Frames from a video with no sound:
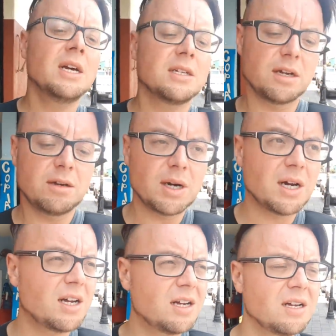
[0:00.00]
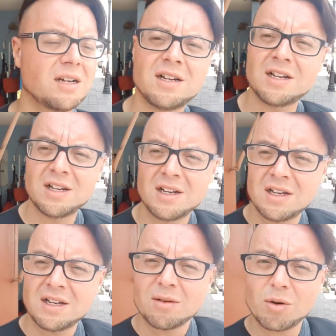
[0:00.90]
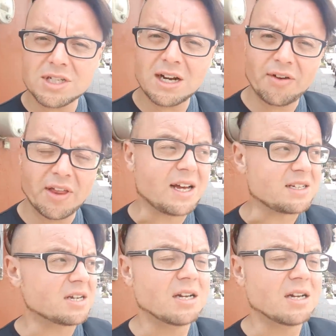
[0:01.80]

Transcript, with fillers: So watch out for that.